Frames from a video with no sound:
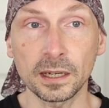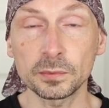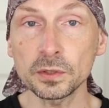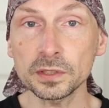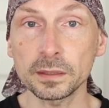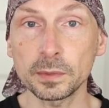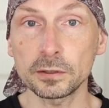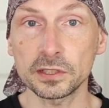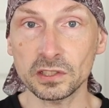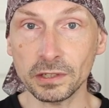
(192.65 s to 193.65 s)
I'm talking
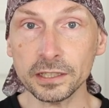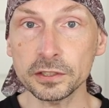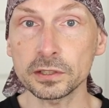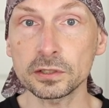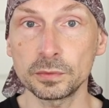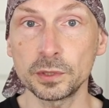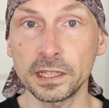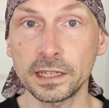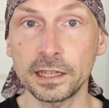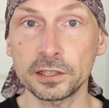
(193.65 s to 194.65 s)
about a structured
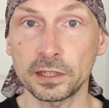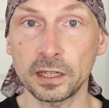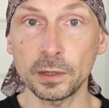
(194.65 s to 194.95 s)
communication,